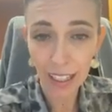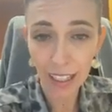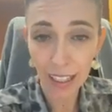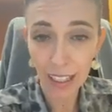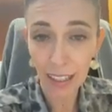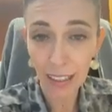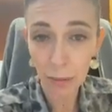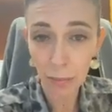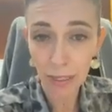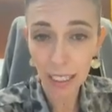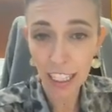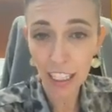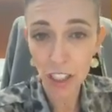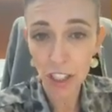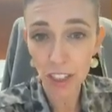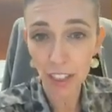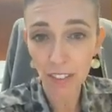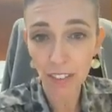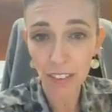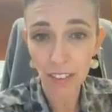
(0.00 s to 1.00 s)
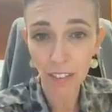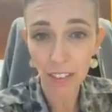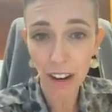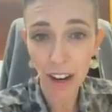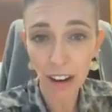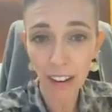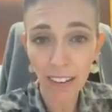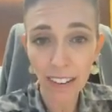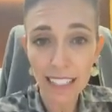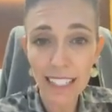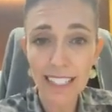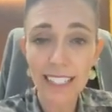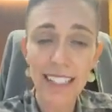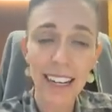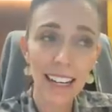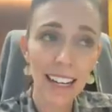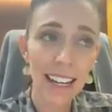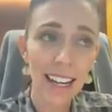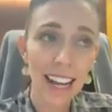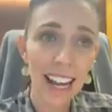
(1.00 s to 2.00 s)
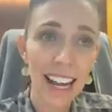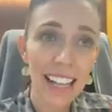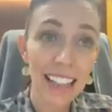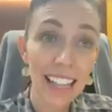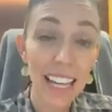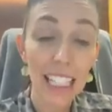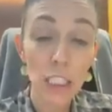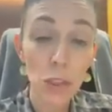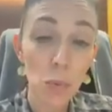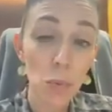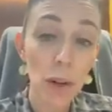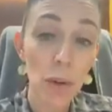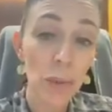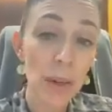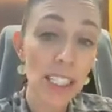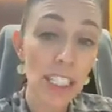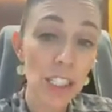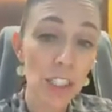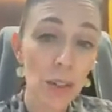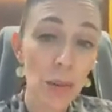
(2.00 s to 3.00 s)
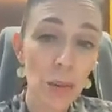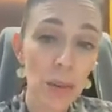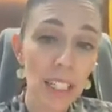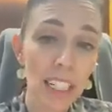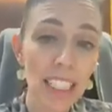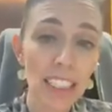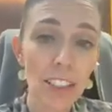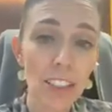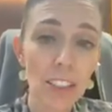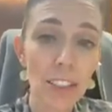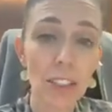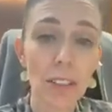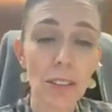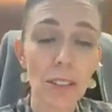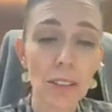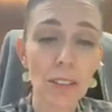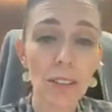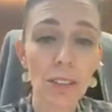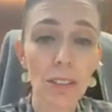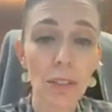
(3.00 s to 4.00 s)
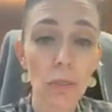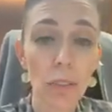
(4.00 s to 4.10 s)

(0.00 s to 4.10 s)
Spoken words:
elimination of the virus, and that's where we still need to